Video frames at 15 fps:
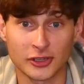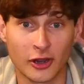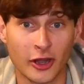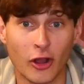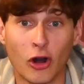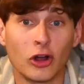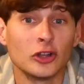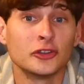All
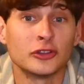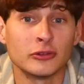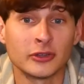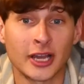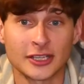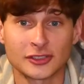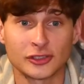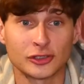right, all dude
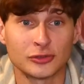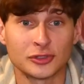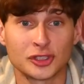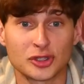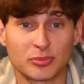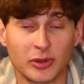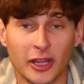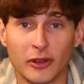has to do is
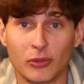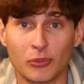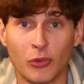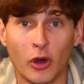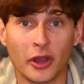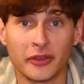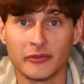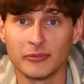just play
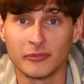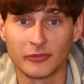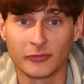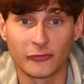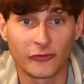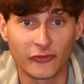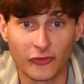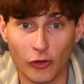one
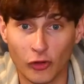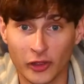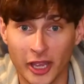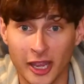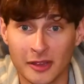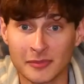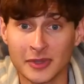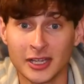full
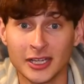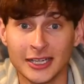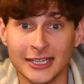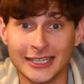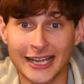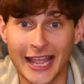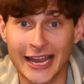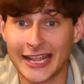game,
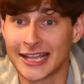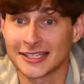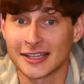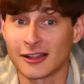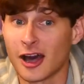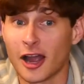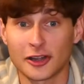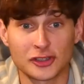and he has it
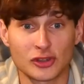locked.